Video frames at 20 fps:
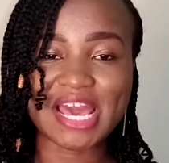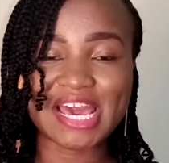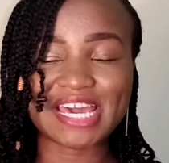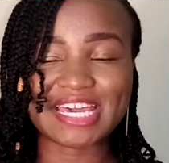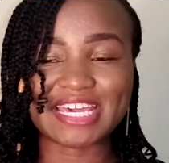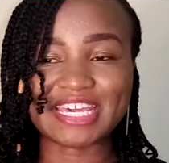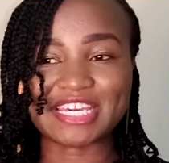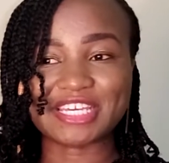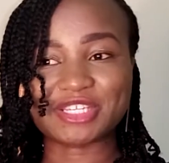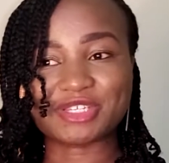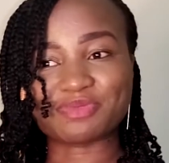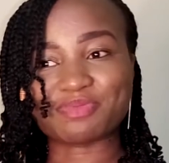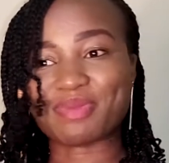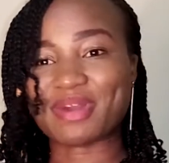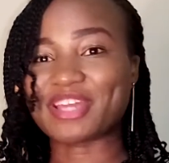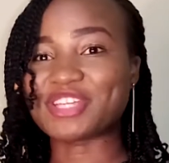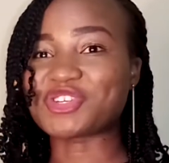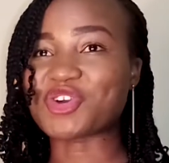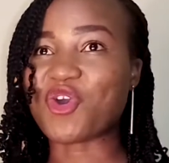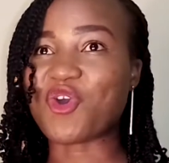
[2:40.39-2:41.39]
in spite
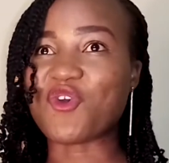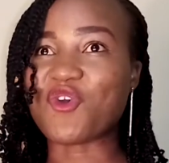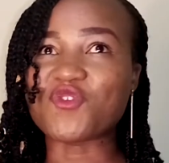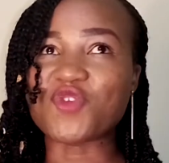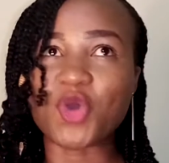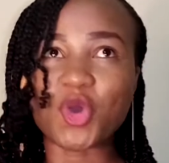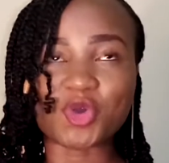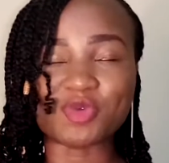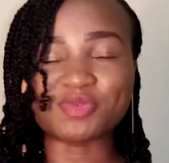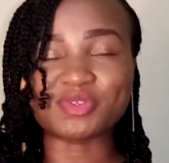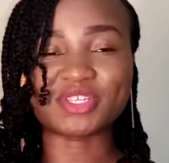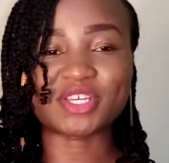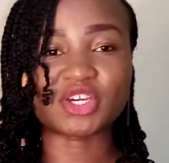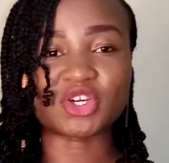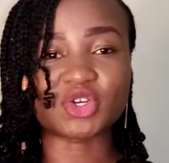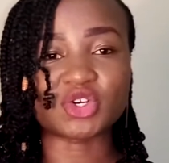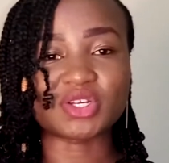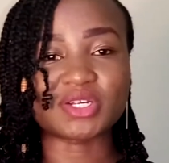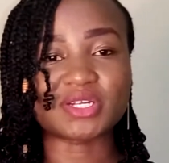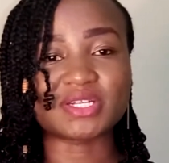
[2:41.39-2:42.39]
of
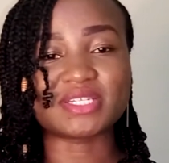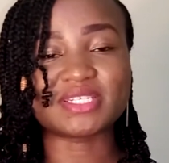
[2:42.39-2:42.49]
obstacles.